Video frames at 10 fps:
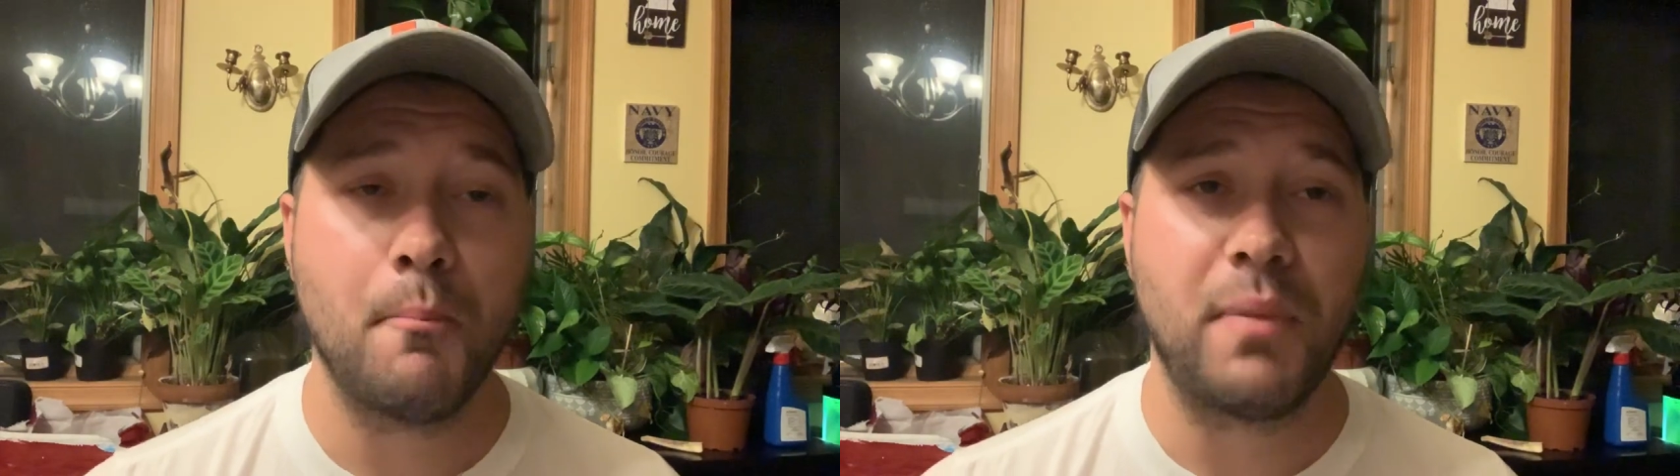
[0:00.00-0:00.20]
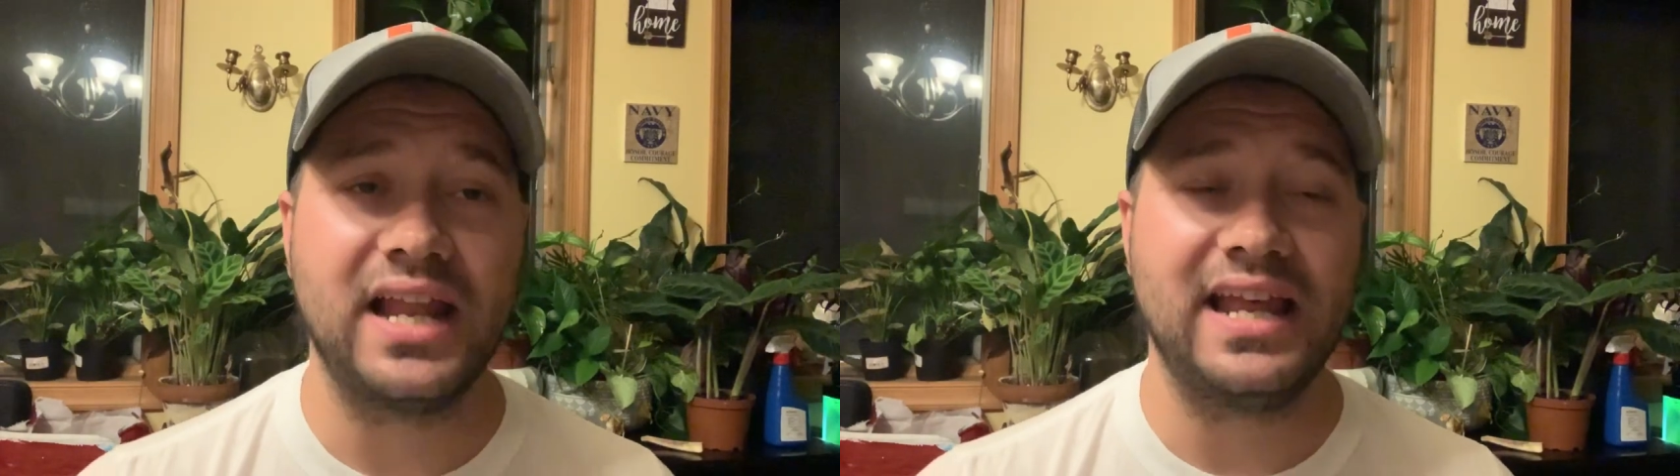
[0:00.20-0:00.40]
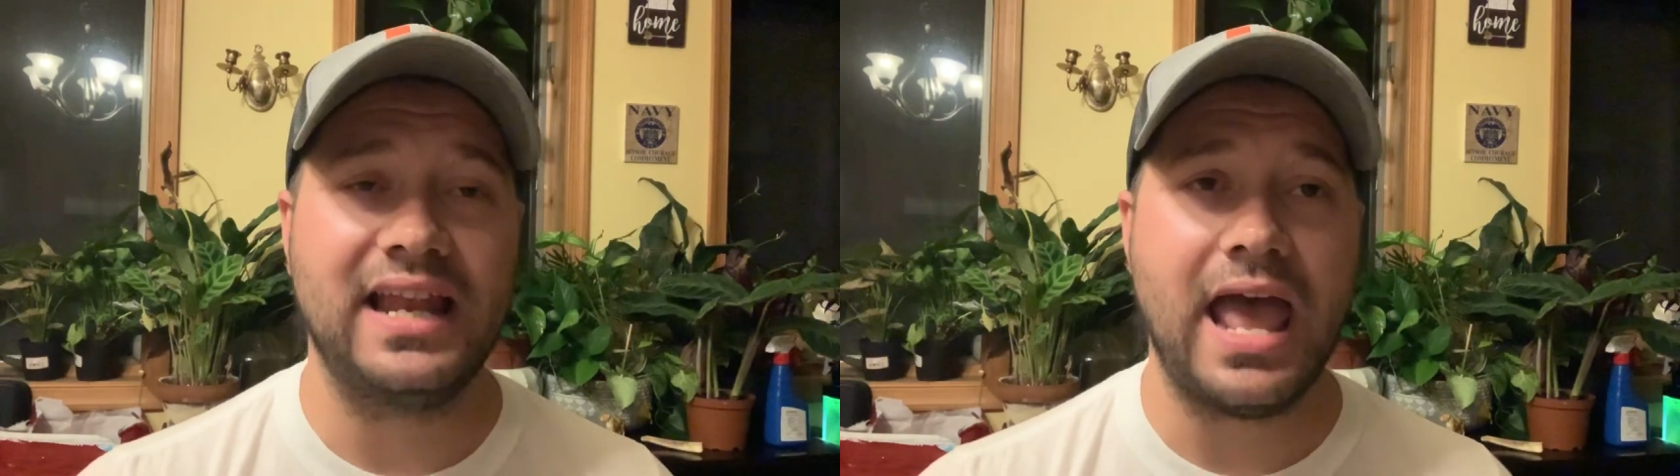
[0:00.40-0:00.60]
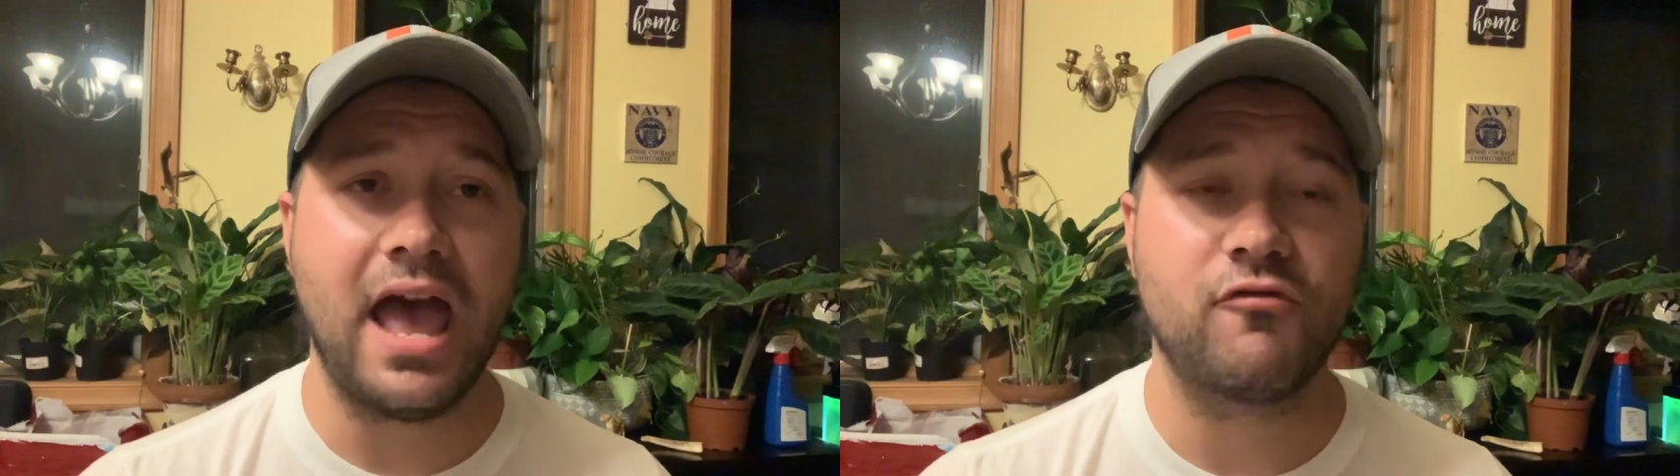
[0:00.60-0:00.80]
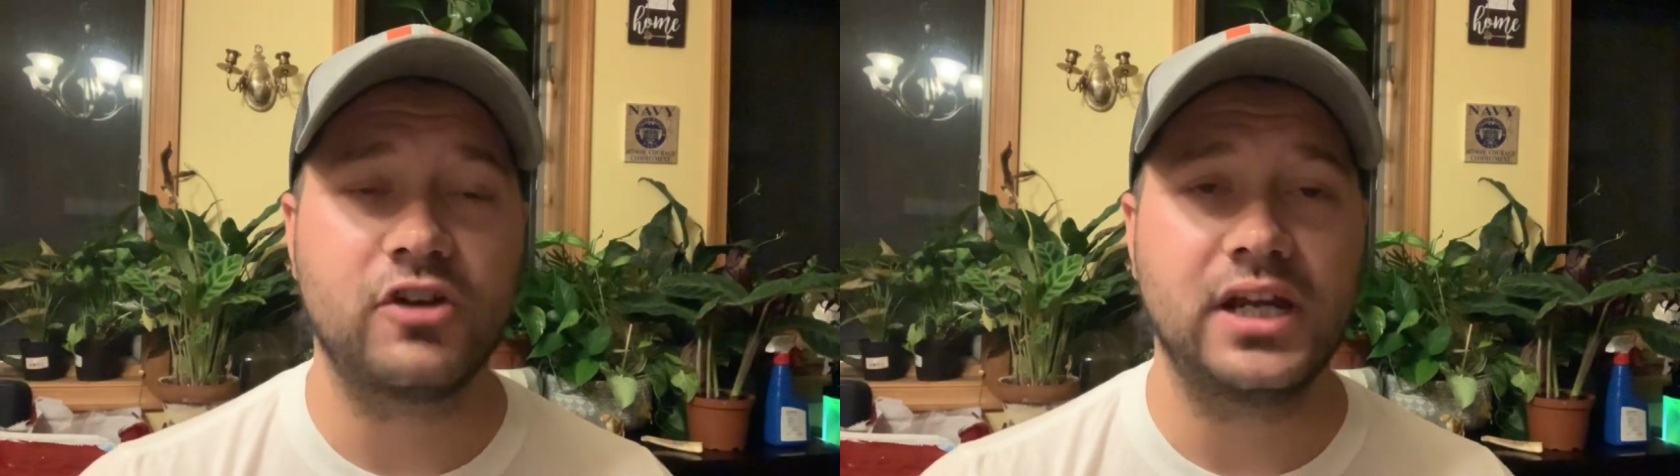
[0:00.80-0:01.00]
But in
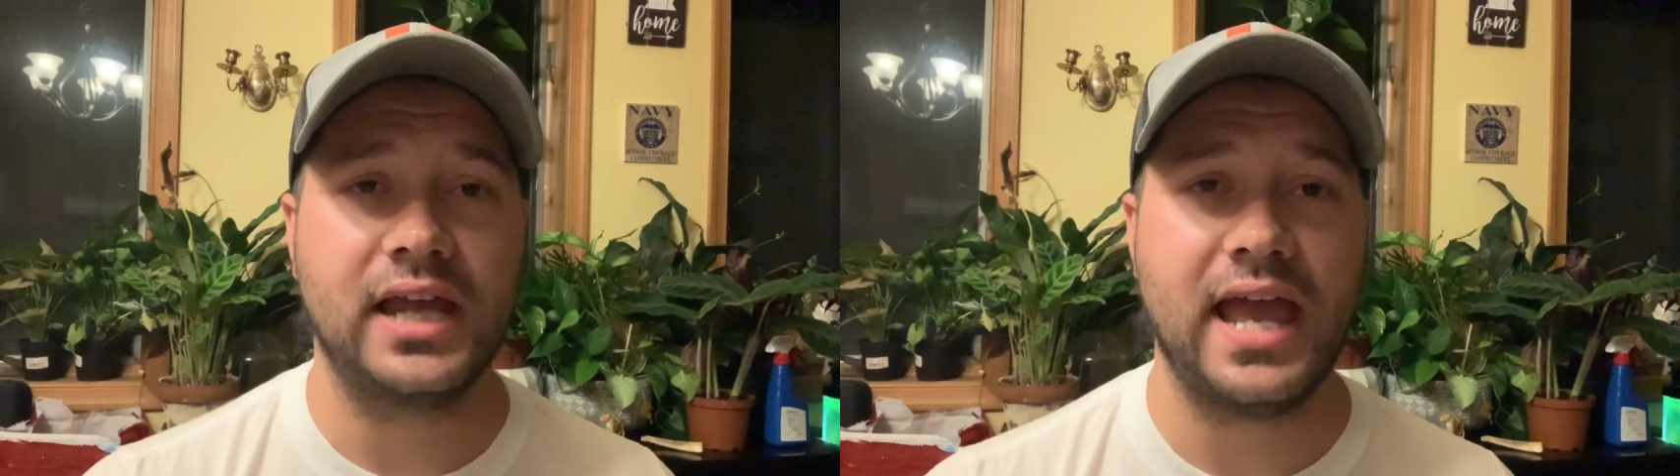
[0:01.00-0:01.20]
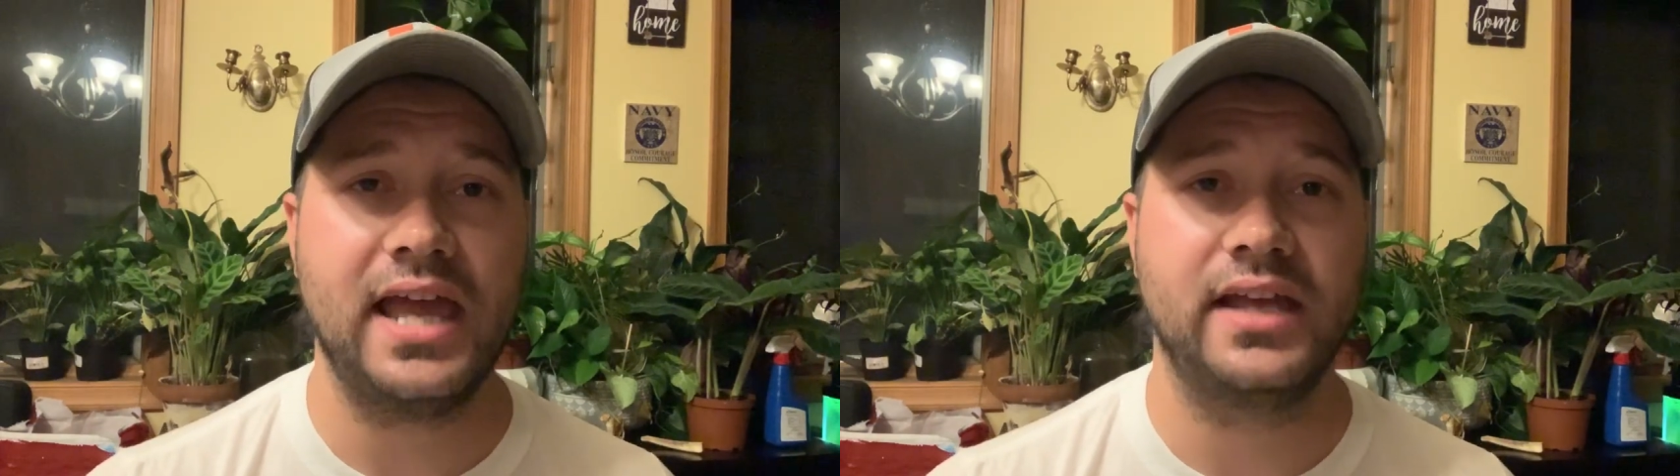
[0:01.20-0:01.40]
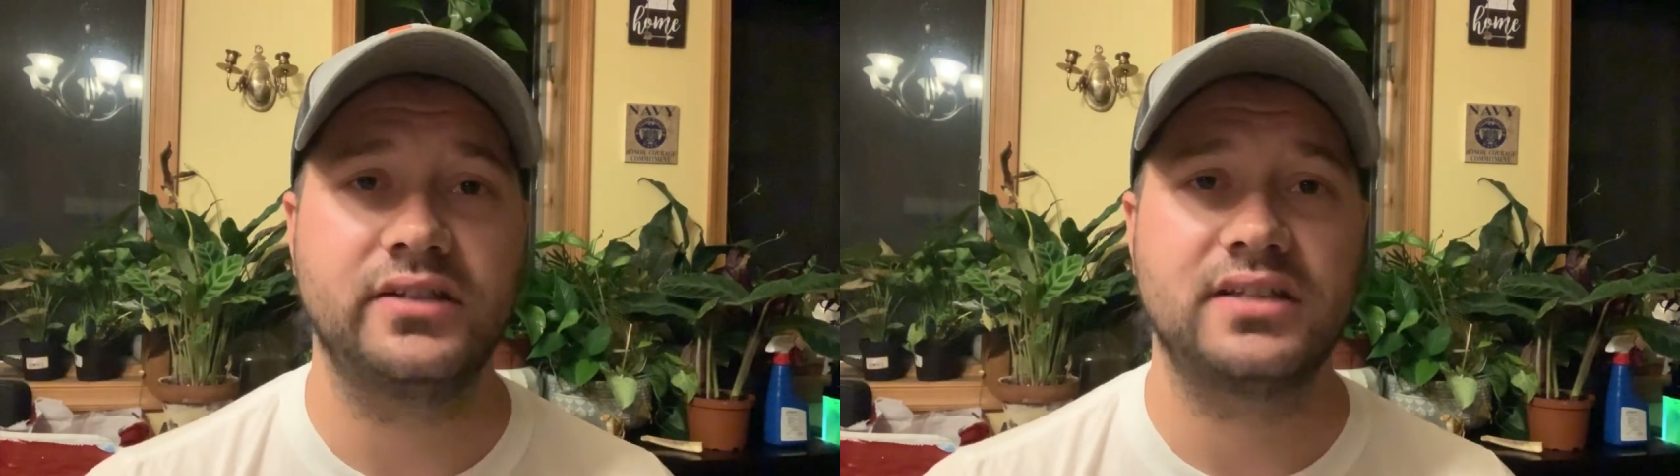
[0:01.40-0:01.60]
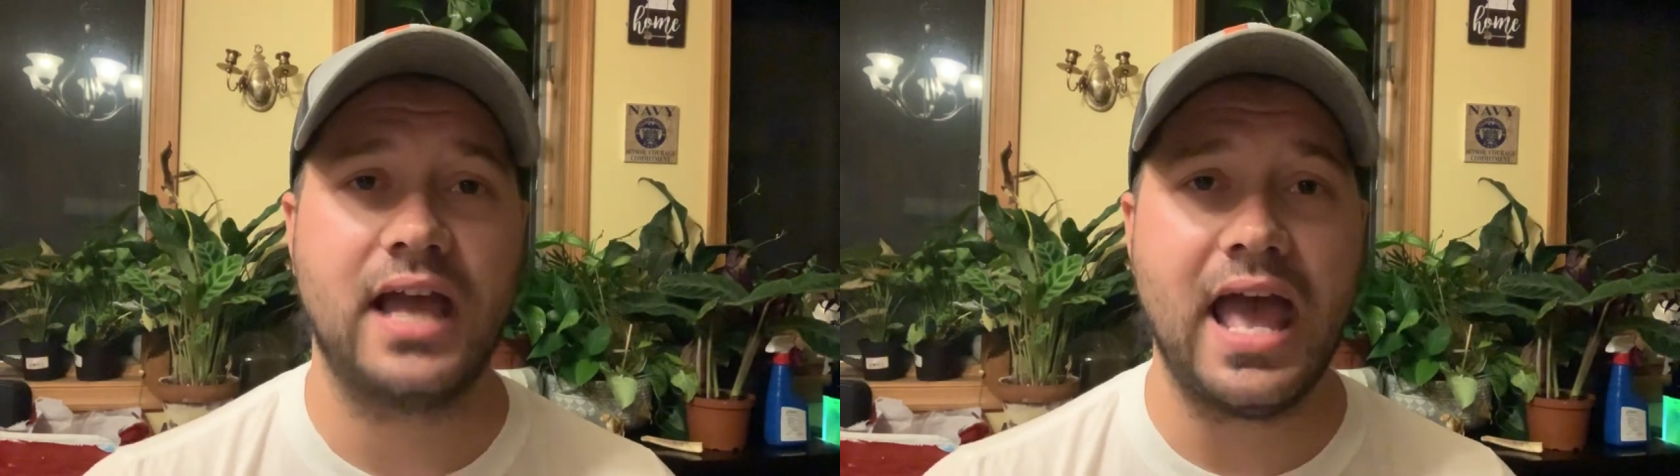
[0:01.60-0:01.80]
every case,